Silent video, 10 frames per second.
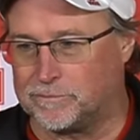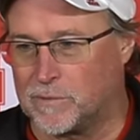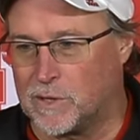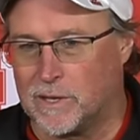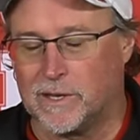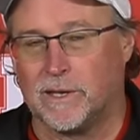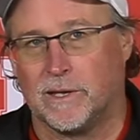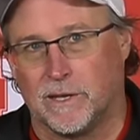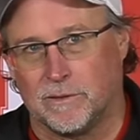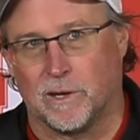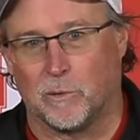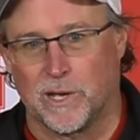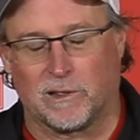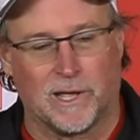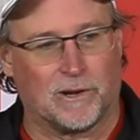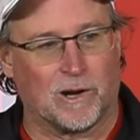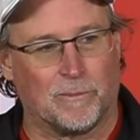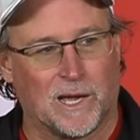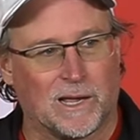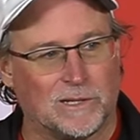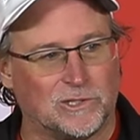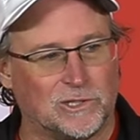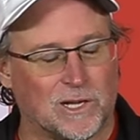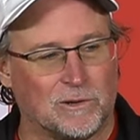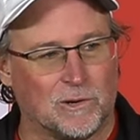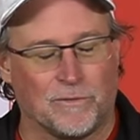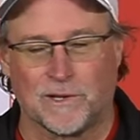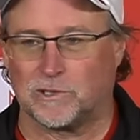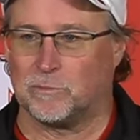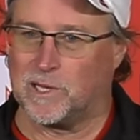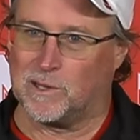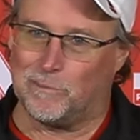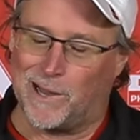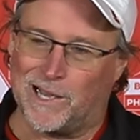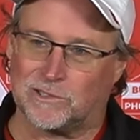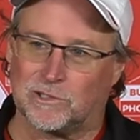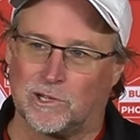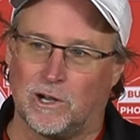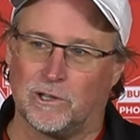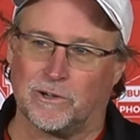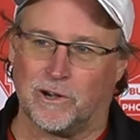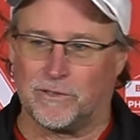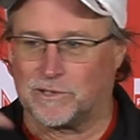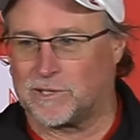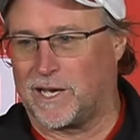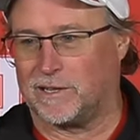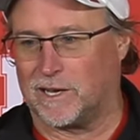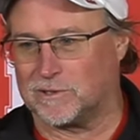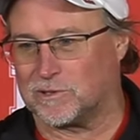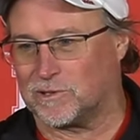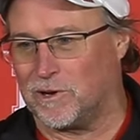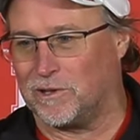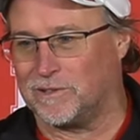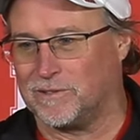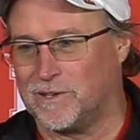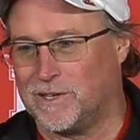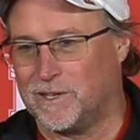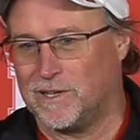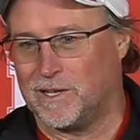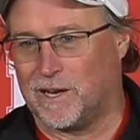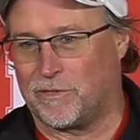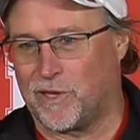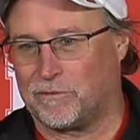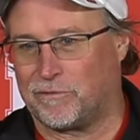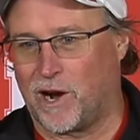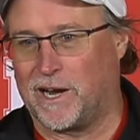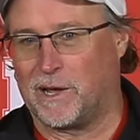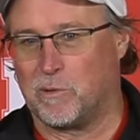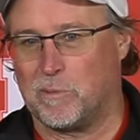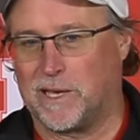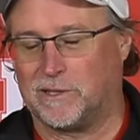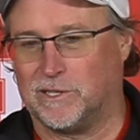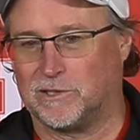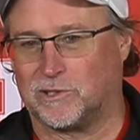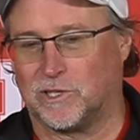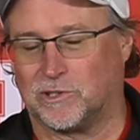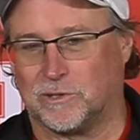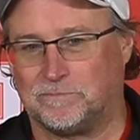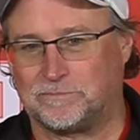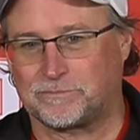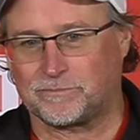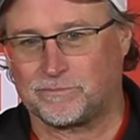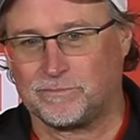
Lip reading: And then a week later, I'm like, geez, I don't know if I should be in the box to call it or on the sidelines to call it. And I think Friday we made the decision.